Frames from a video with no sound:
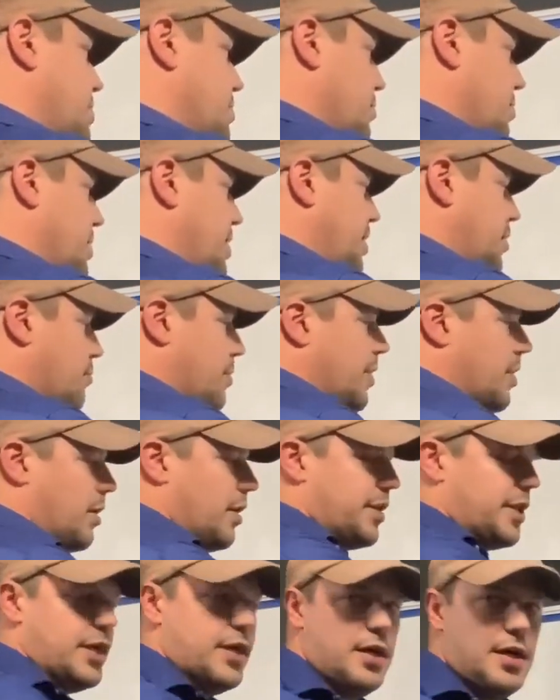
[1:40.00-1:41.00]
Well, here we are
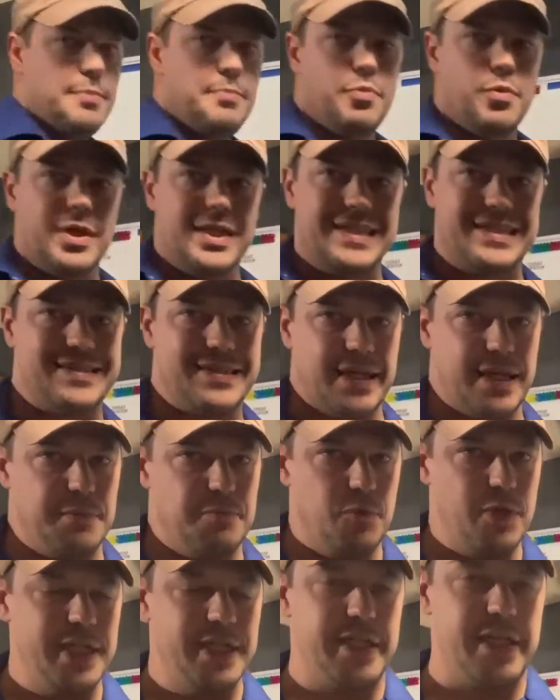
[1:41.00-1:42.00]
on the upwind,
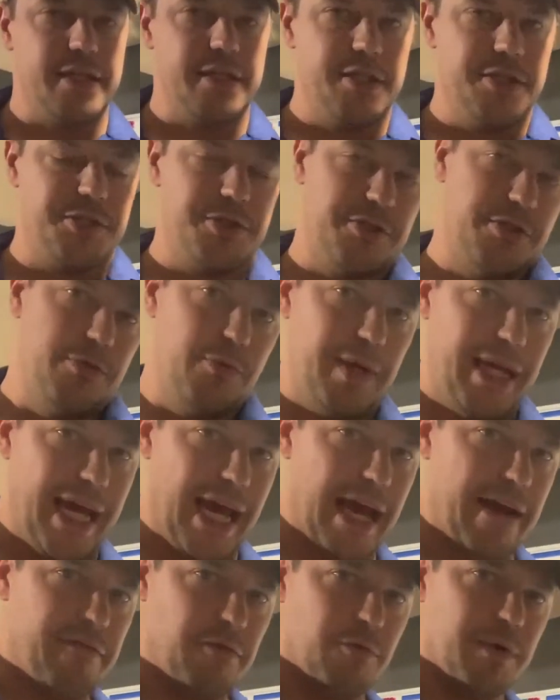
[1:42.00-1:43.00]
same wind condition. Do we
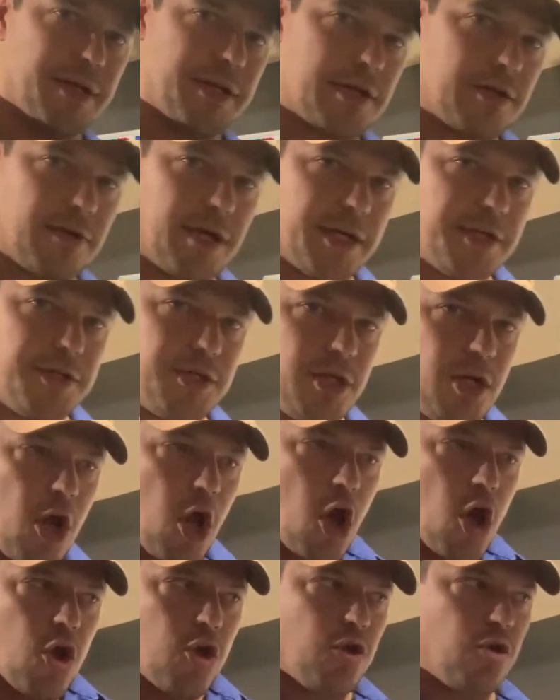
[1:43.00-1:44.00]
have a wind corrector?
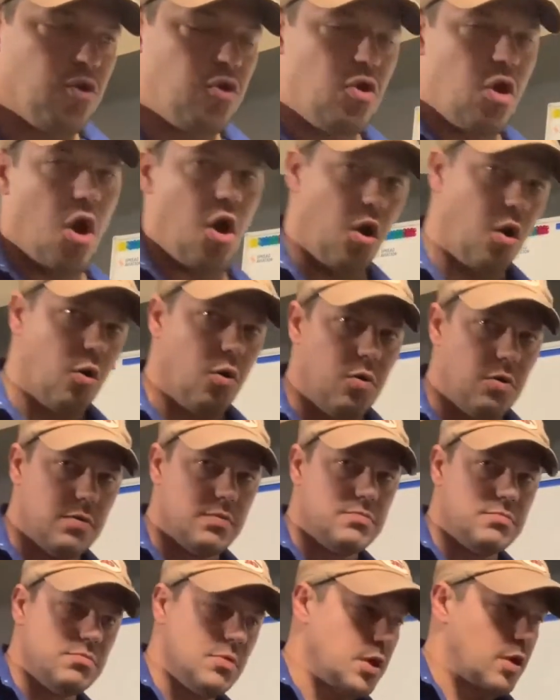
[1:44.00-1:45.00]
No,
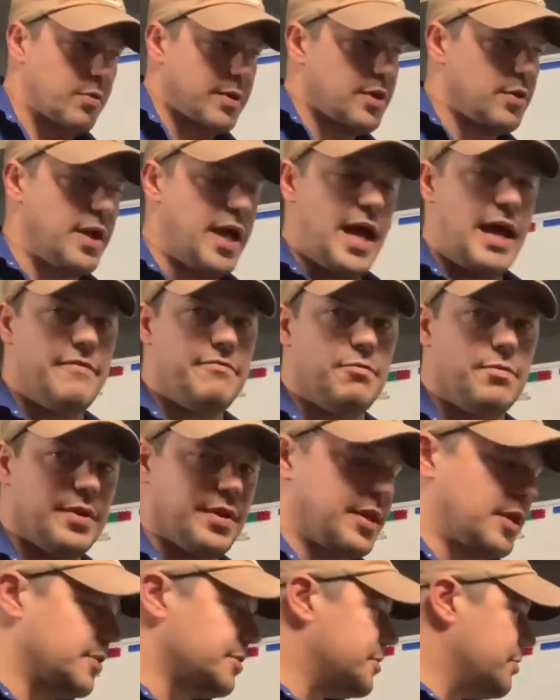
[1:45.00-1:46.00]
we don't have
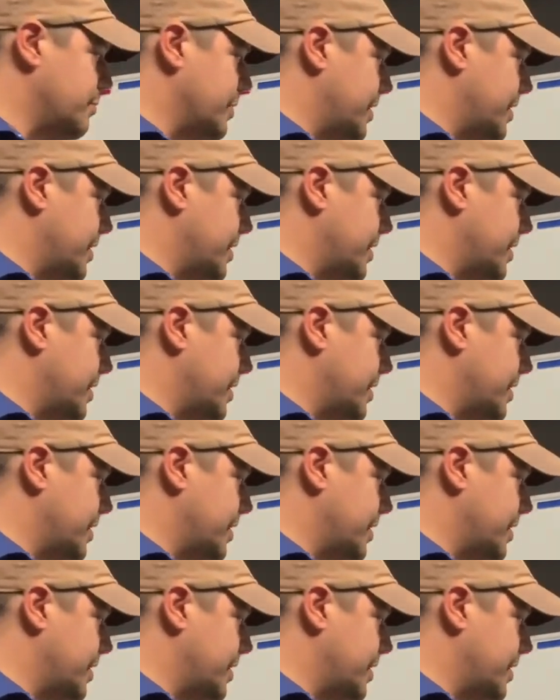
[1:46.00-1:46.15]
one there. So we